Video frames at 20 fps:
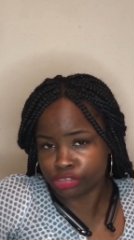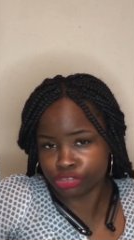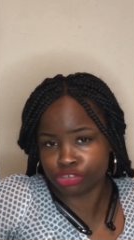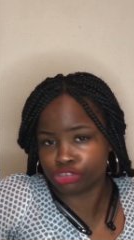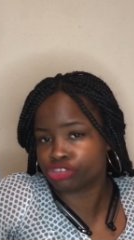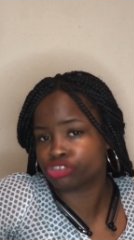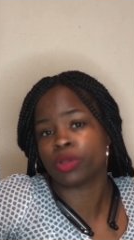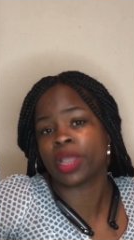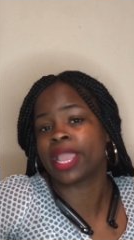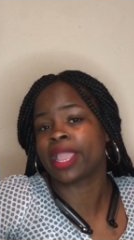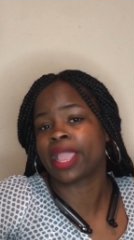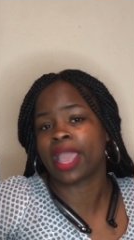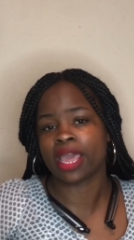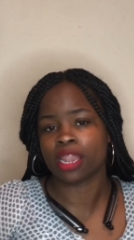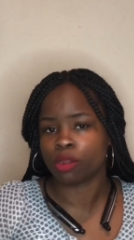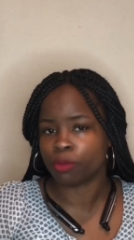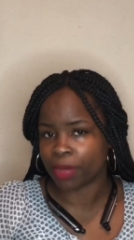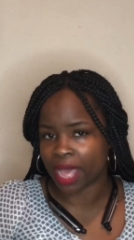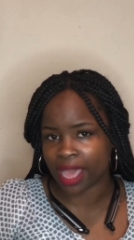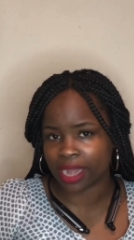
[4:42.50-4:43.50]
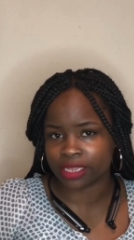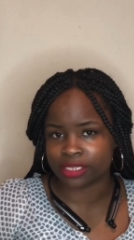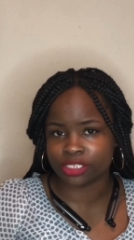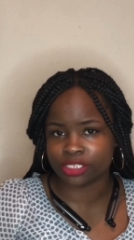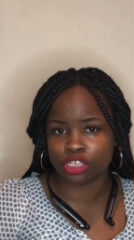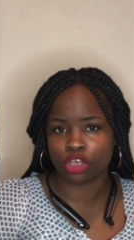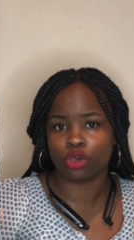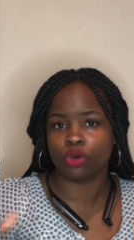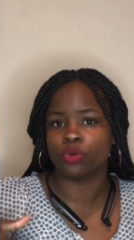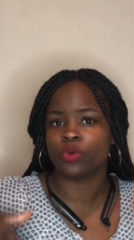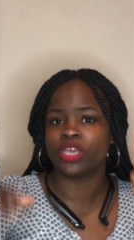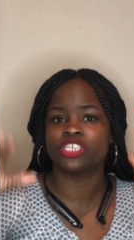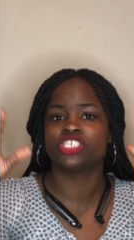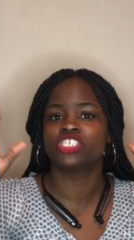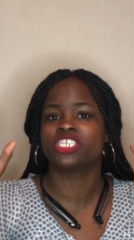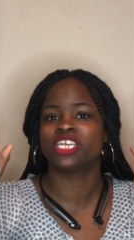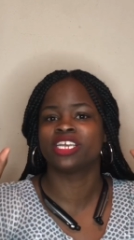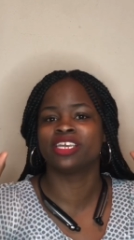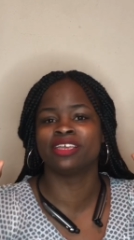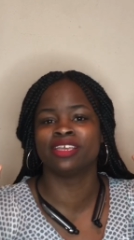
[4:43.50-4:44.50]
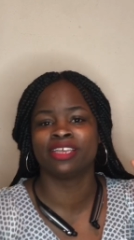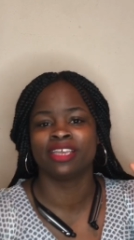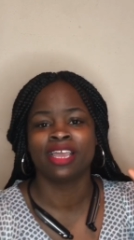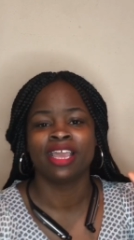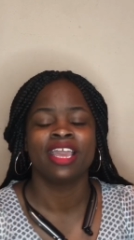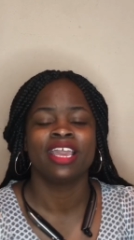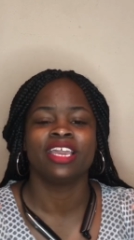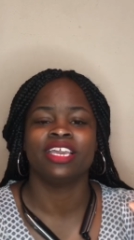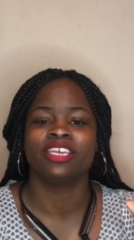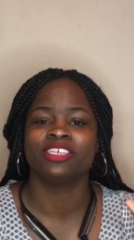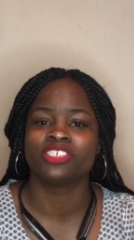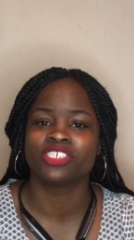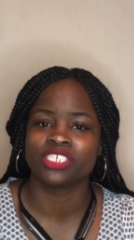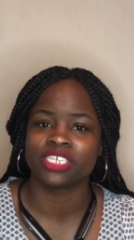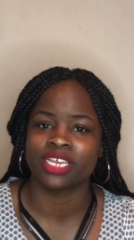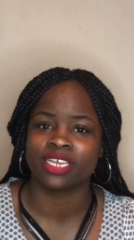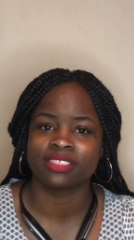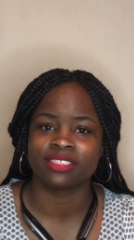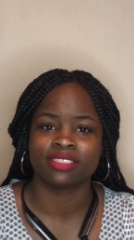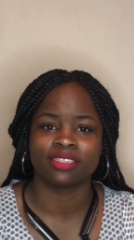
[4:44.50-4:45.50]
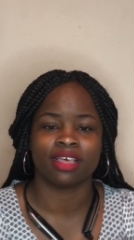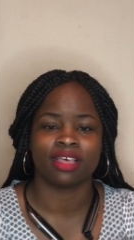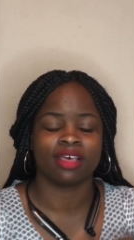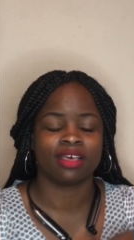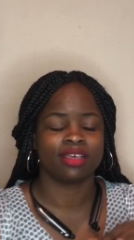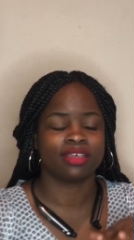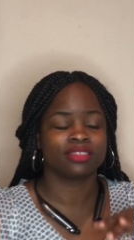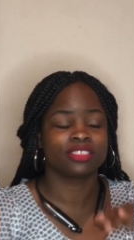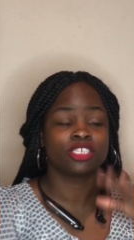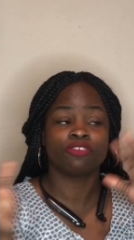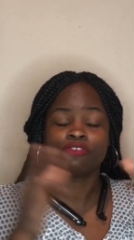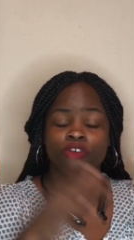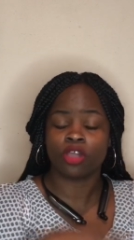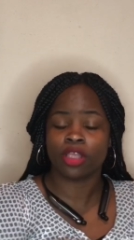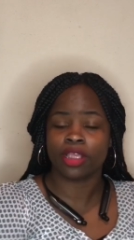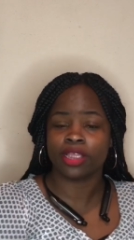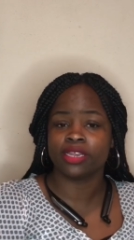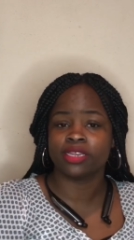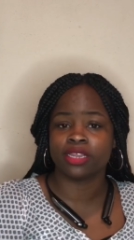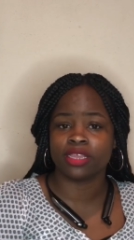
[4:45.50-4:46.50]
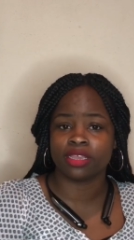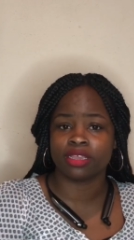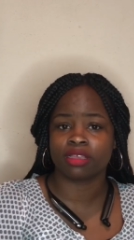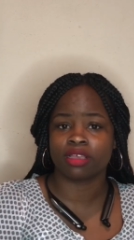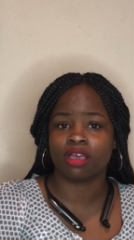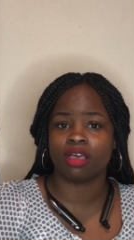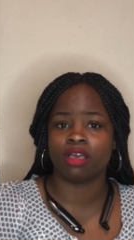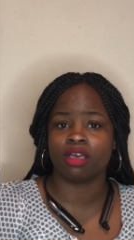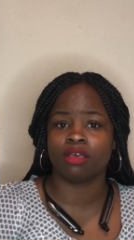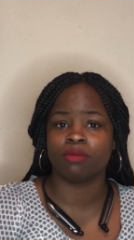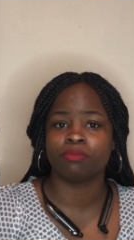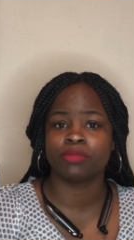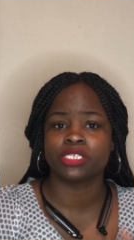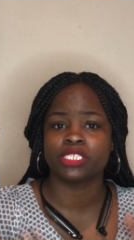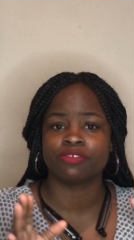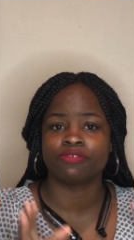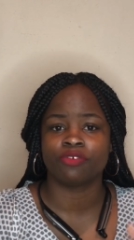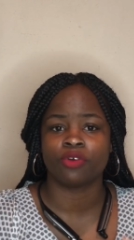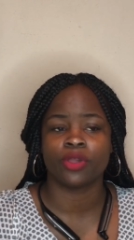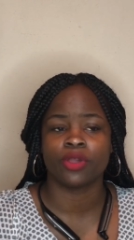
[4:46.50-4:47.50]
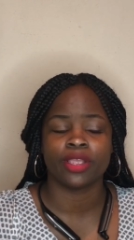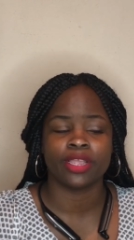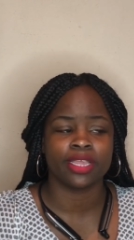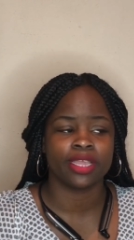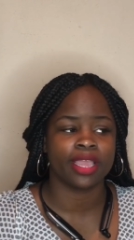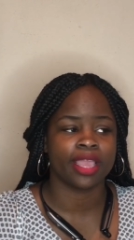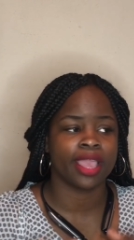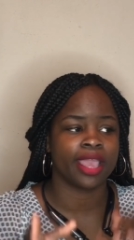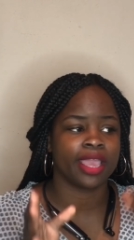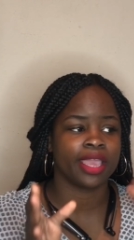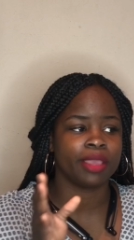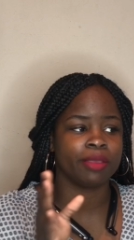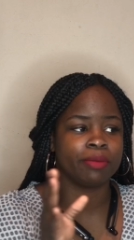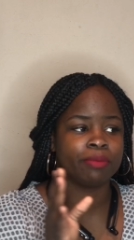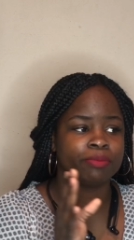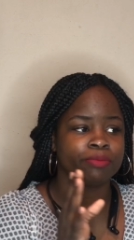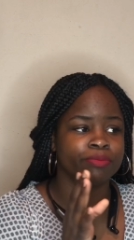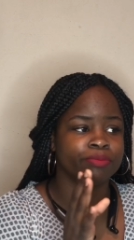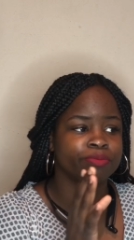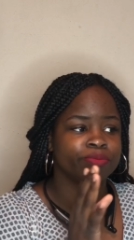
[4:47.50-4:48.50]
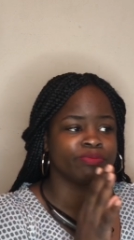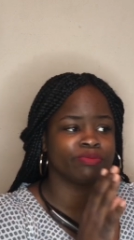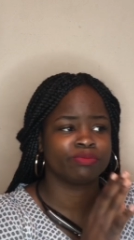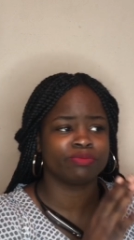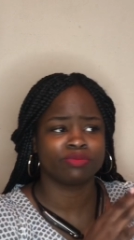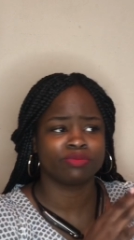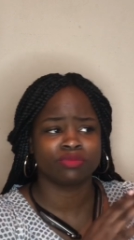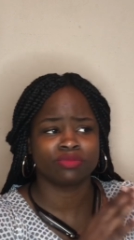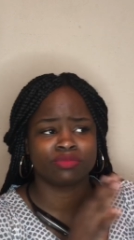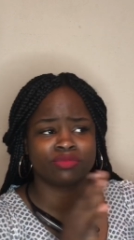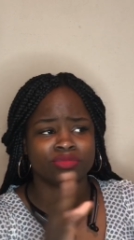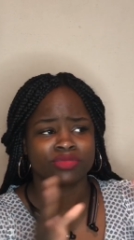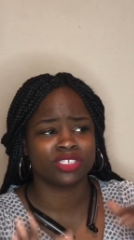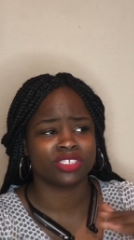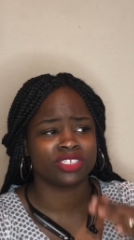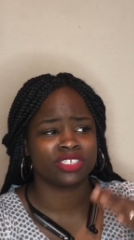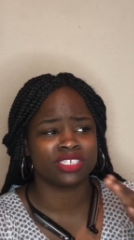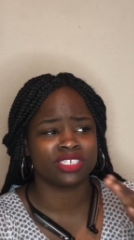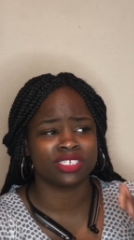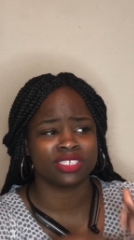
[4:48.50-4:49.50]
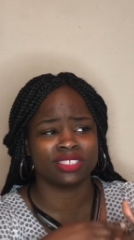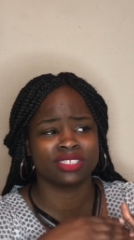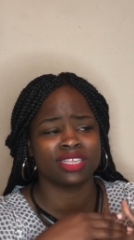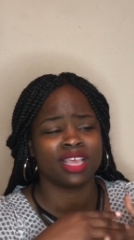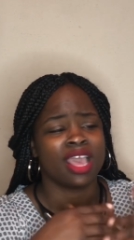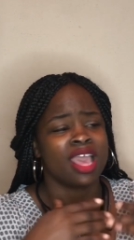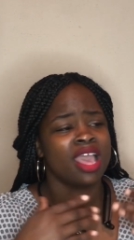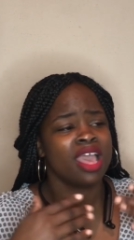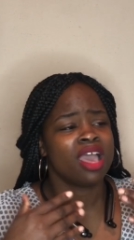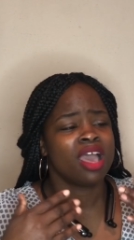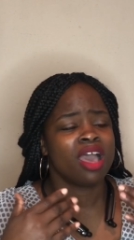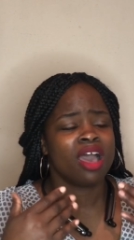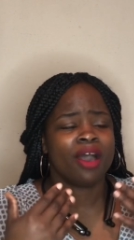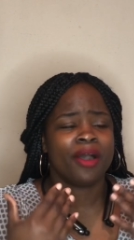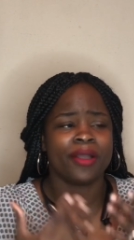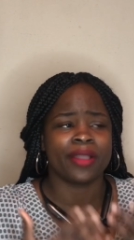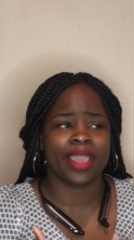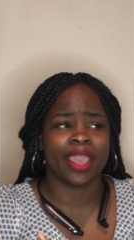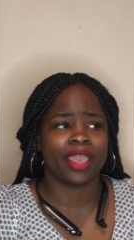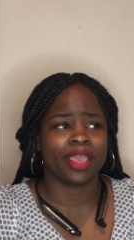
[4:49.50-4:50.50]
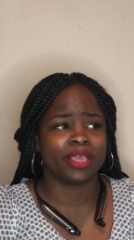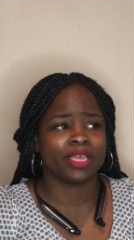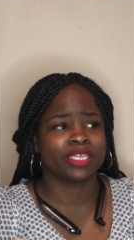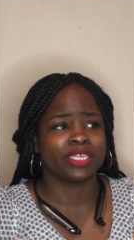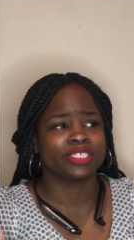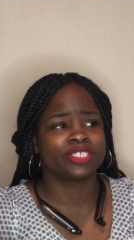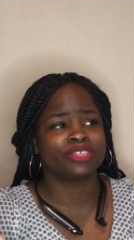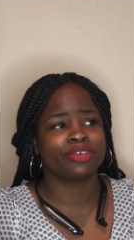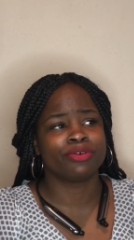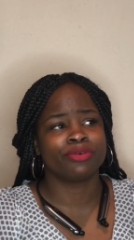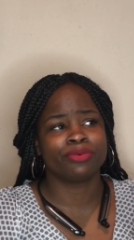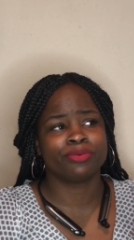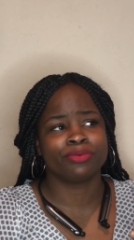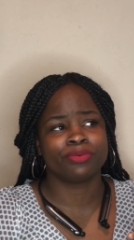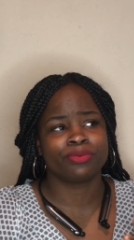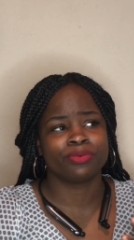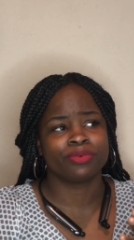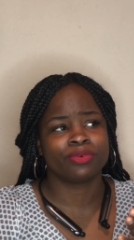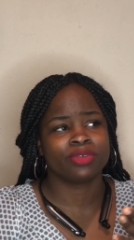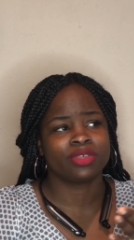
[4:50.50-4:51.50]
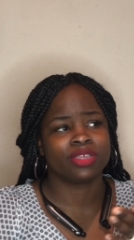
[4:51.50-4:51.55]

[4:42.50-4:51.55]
Juju ain't got nobody. So it's just Safari did come, but Safari came to just, okay, so